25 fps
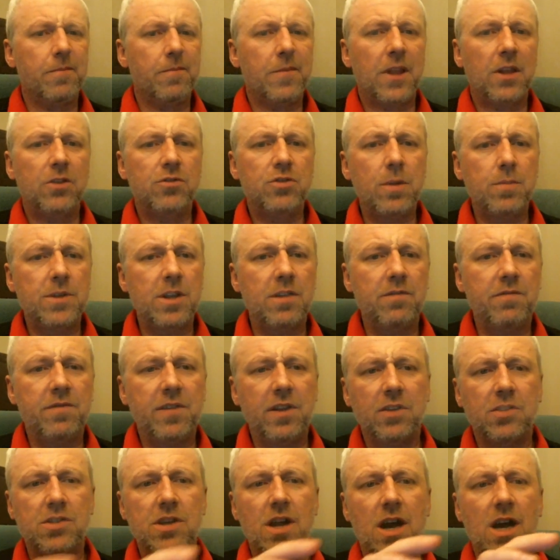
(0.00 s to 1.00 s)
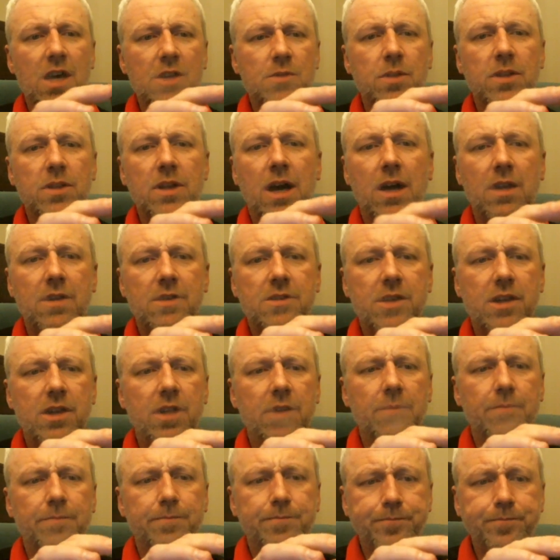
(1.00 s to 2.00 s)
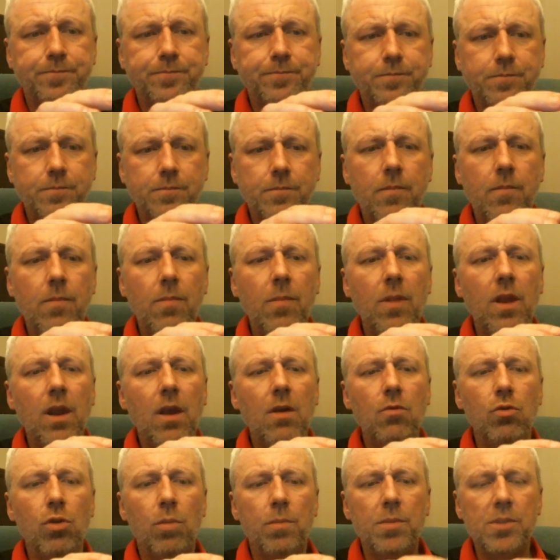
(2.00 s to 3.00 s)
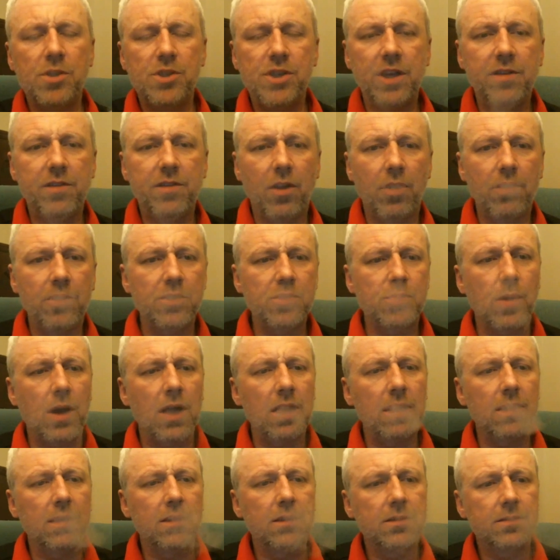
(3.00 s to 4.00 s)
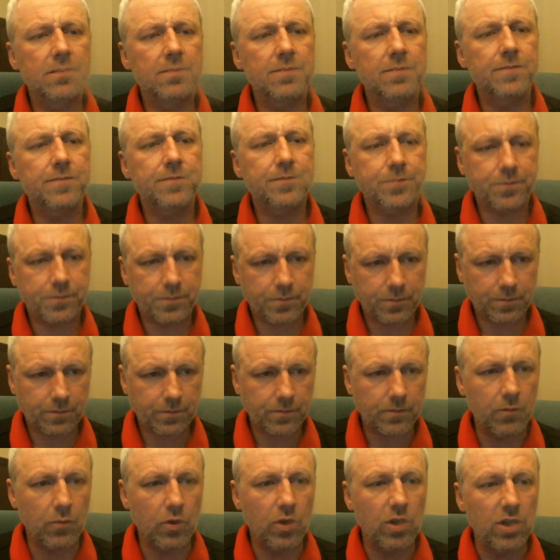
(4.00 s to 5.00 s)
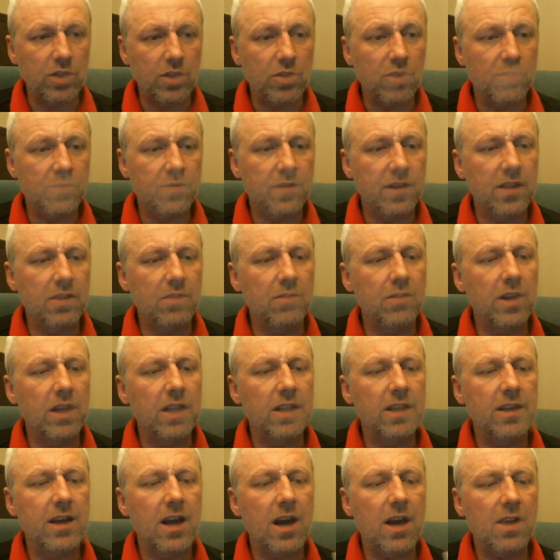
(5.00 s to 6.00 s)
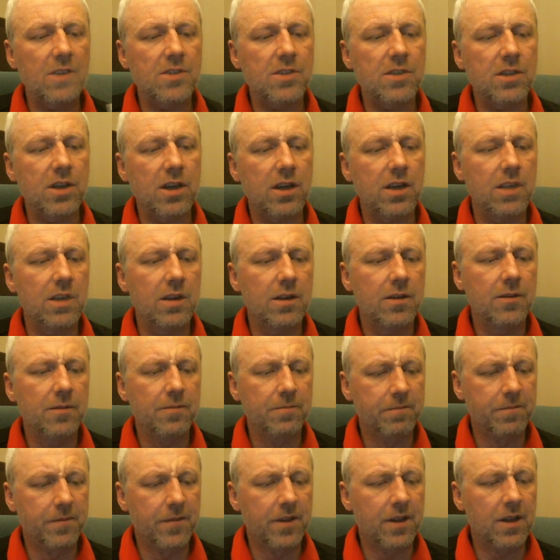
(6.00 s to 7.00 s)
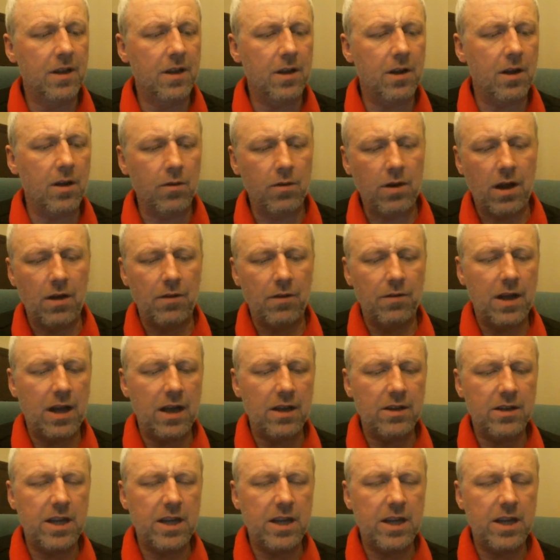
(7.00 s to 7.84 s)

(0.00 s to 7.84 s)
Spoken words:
Drip tip feels nice with that rubber sheath on as well, but it does feel really nice around there.